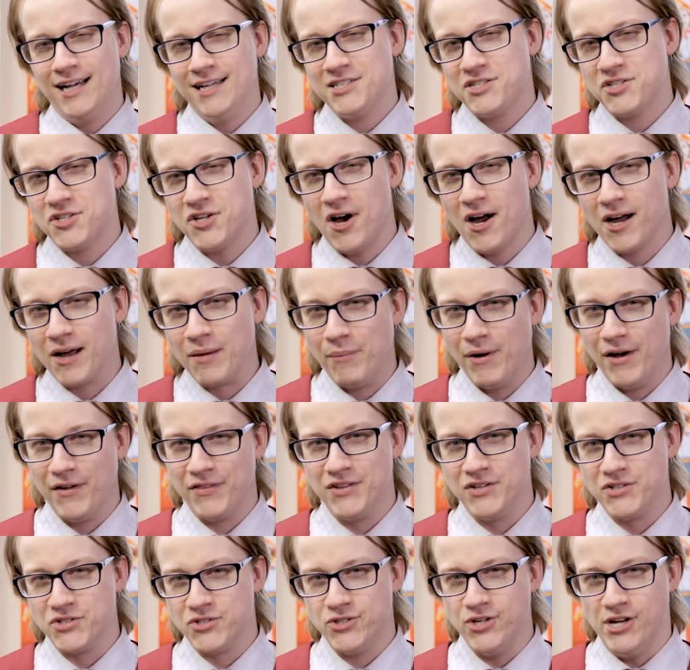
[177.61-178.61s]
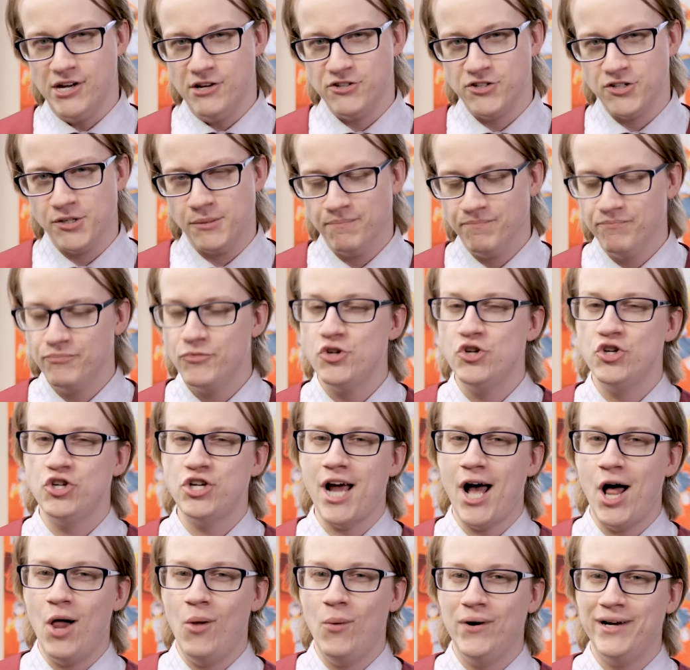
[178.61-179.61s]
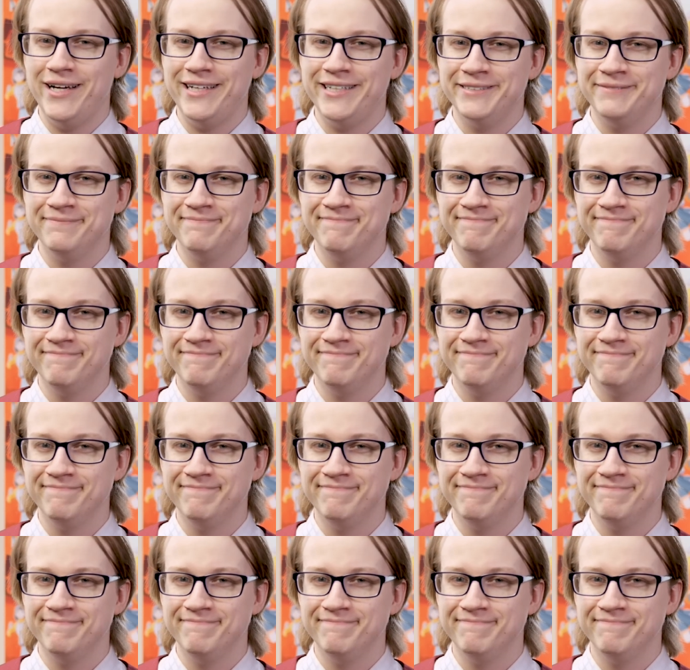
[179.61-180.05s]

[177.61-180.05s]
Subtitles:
Let's talk about this season, shall we?